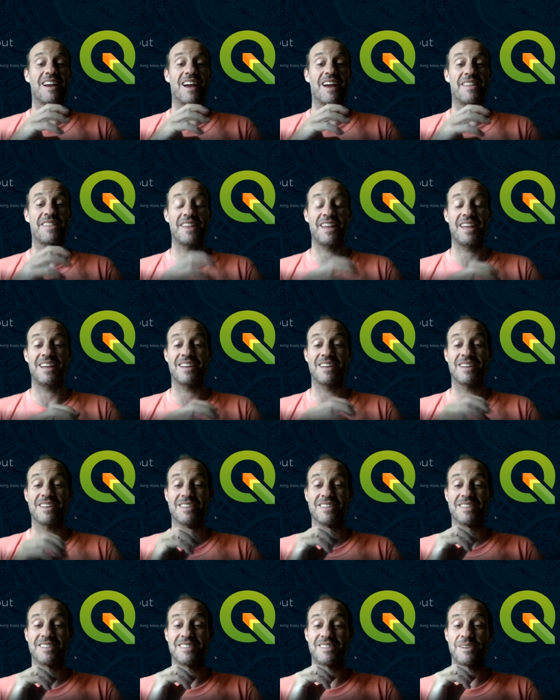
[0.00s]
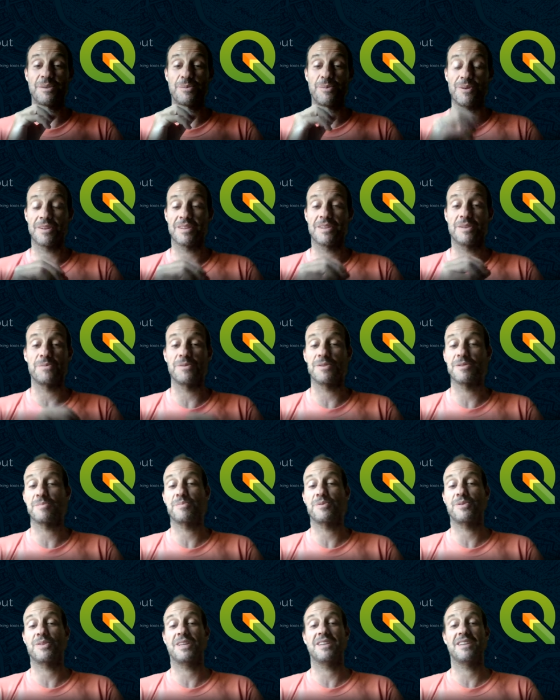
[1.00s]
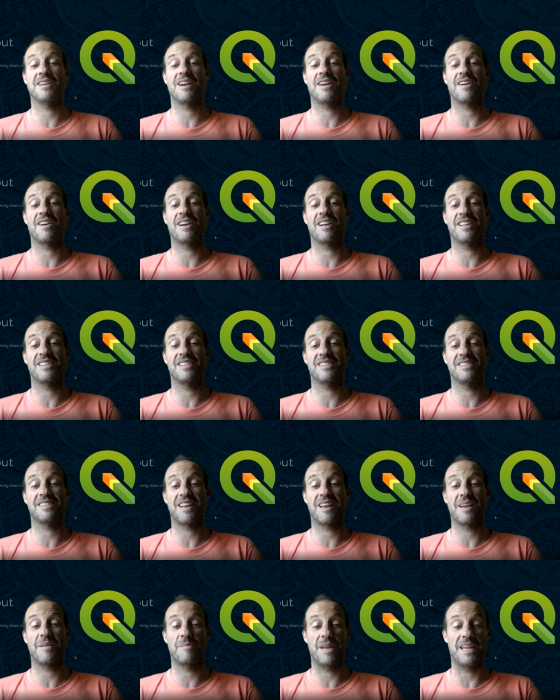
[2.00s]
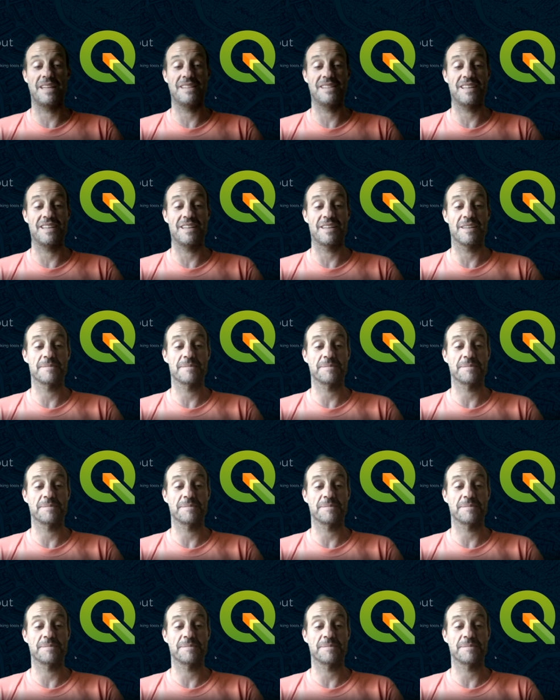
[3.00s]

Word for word: I think the work that was put in there is amazing.